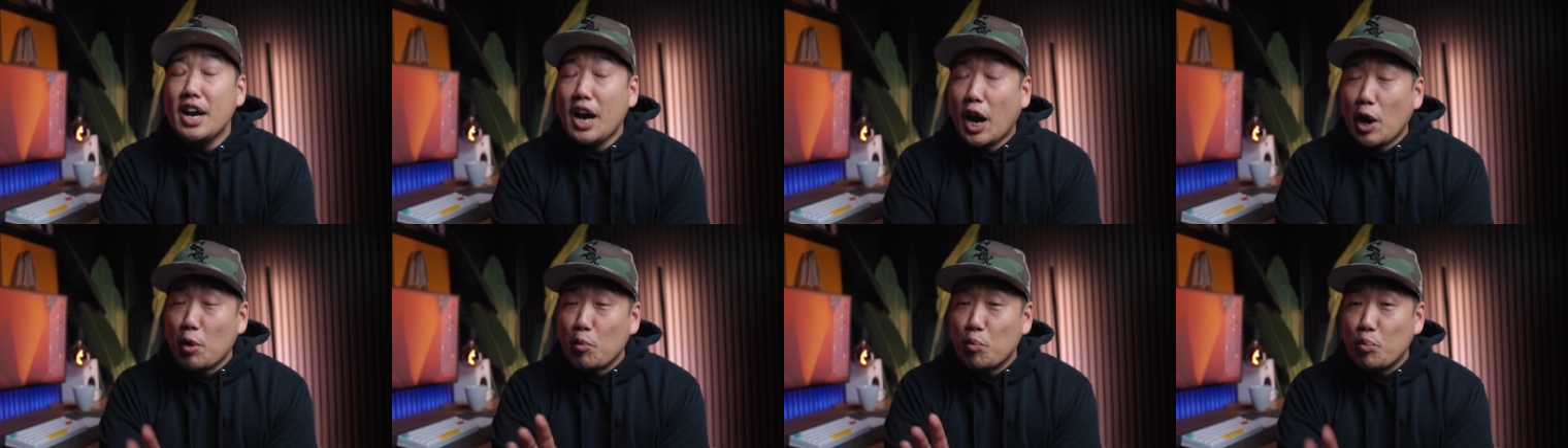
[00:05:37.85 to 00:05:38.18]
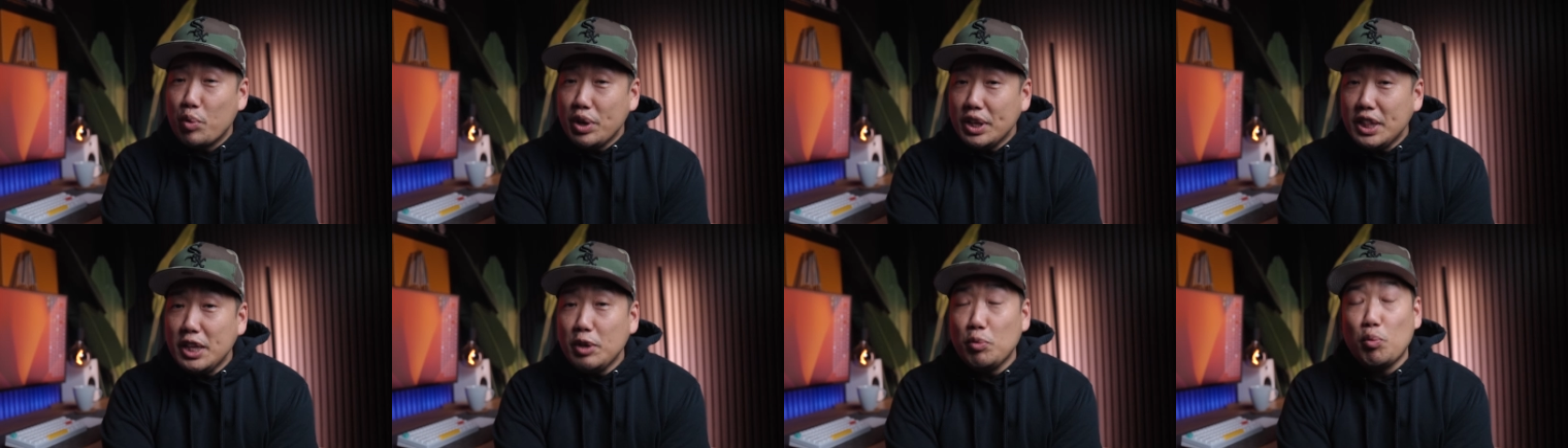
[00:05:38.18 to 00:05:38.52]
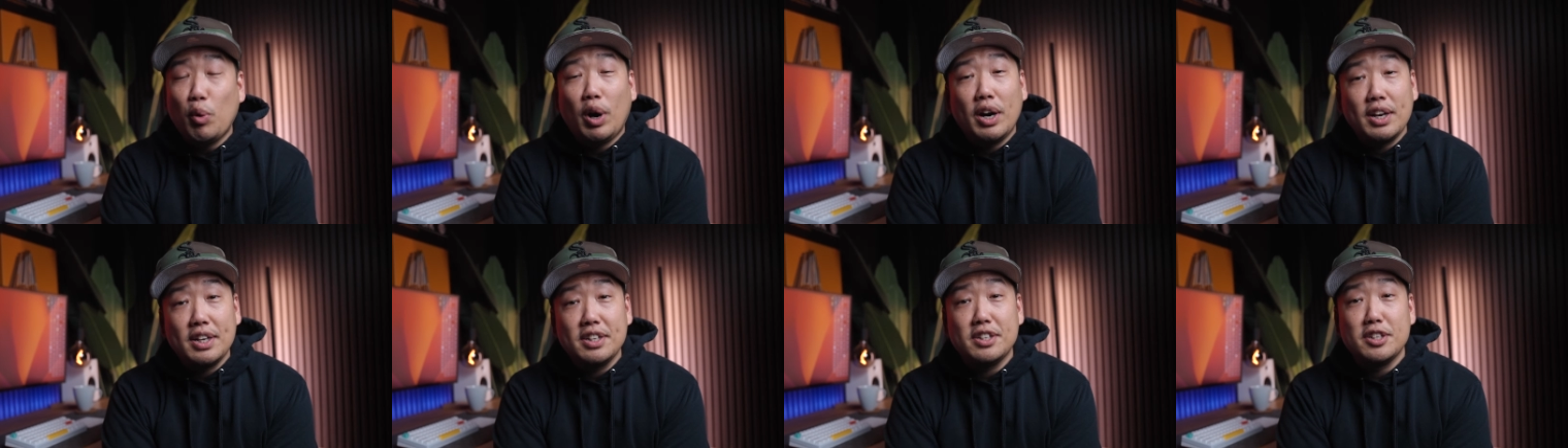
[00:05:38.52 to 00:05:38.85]
I really
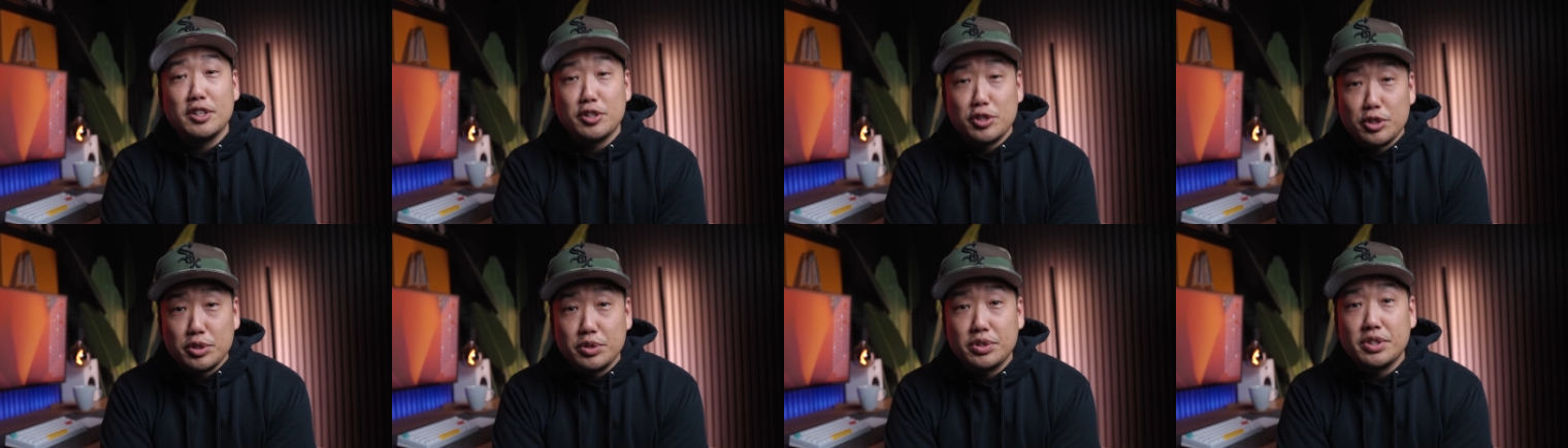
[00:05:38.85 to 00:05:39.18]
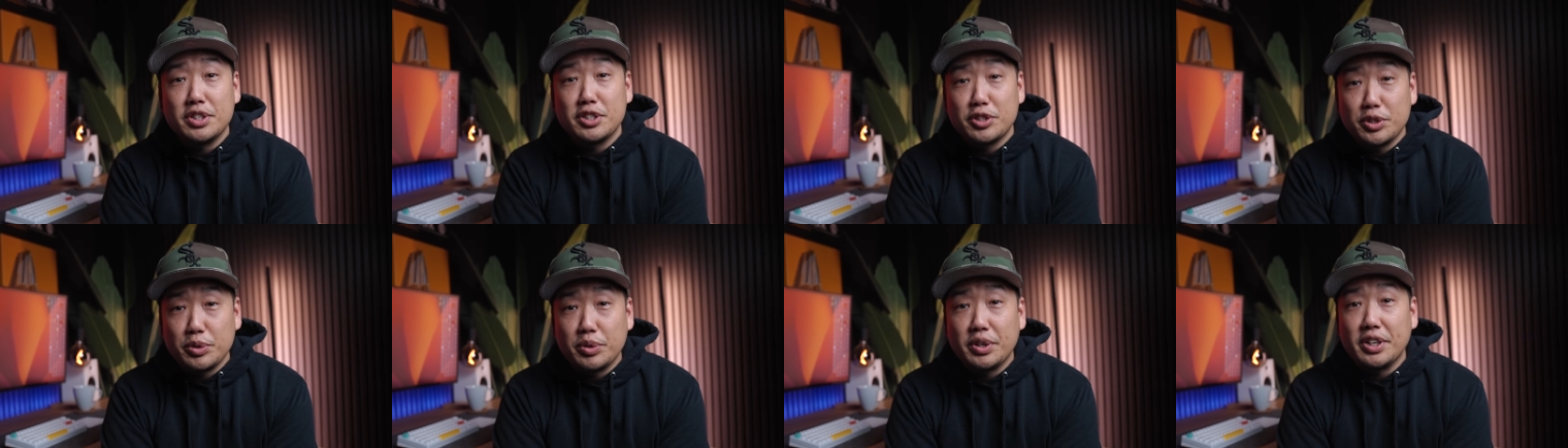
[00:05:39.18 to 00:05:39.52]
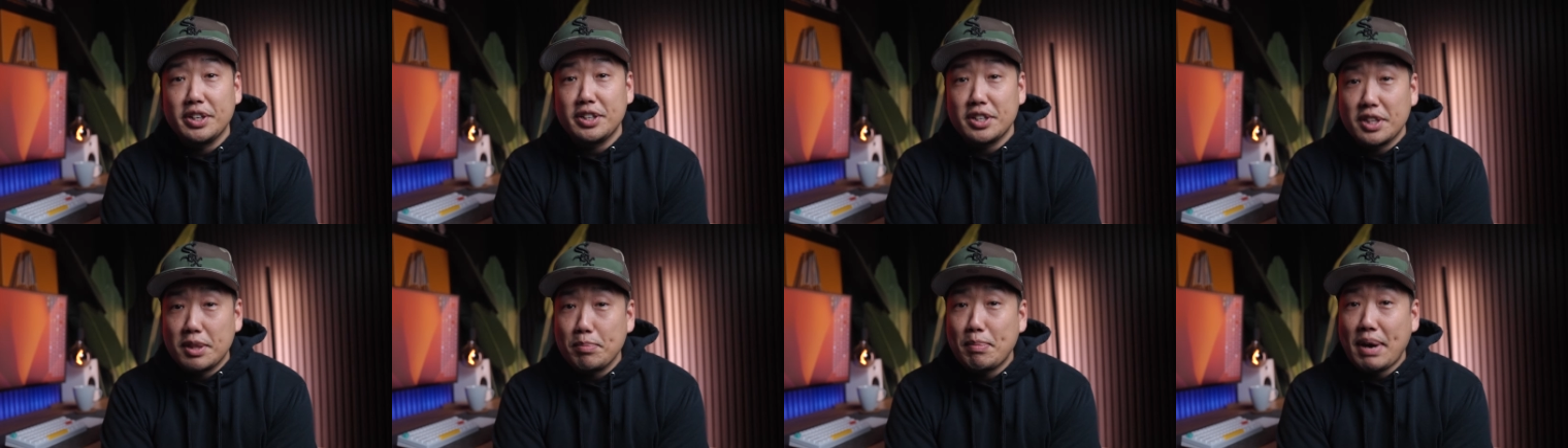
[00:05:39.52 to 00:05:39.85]
wanted to juice this
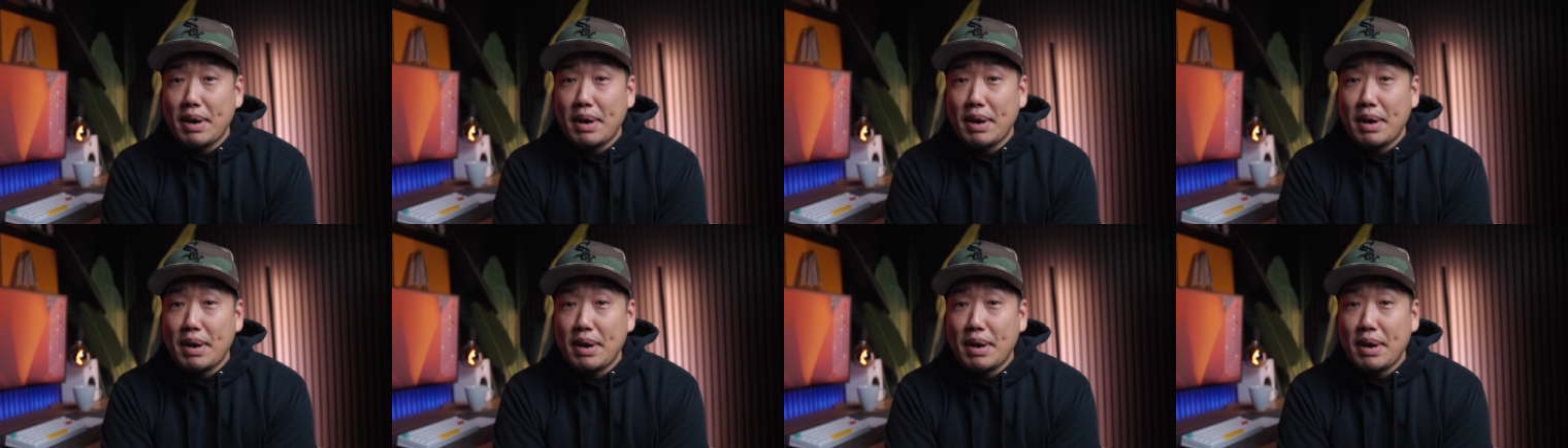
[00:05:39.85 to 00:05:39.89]
unit to the